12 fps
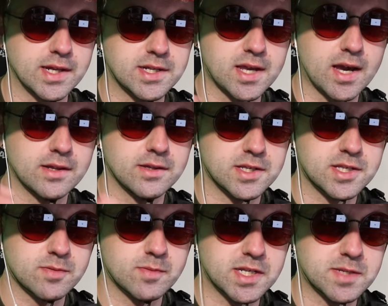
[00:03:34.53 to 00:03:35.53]
That's kind of the
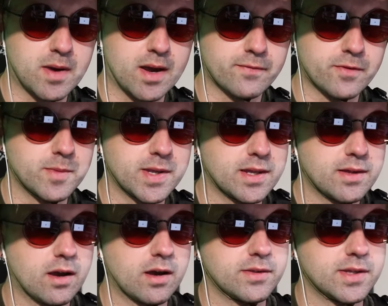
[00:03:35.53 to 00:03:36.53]
sweet spot for me
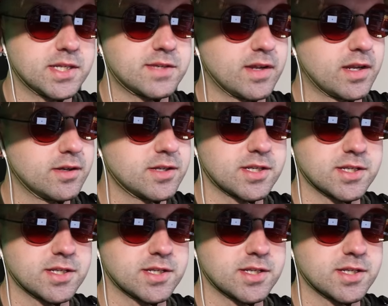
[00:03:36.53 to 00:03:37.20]
on these videos,